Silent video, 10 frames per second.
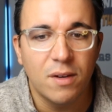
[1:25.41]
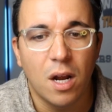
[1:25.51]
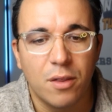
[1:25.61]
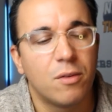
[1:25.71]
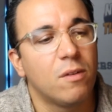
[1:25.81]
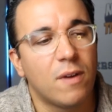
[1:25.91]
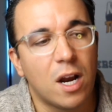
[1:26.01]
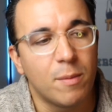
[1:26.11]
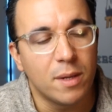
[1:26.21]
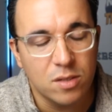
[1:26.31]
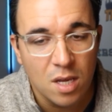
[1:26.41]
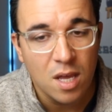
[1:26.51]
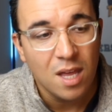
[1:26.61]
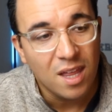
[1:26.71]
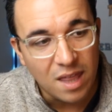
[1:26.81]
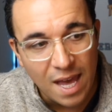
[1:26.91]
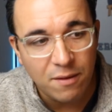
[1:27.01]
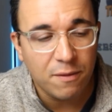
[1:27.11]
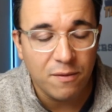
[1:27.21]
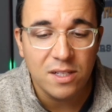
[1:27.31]
in other environments
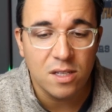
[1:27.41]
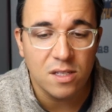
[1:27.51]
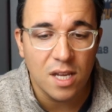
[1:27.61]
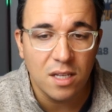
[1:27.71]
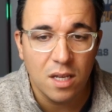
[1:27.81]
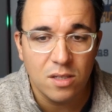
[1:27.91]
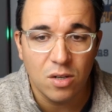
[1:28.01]
that fits the sentence.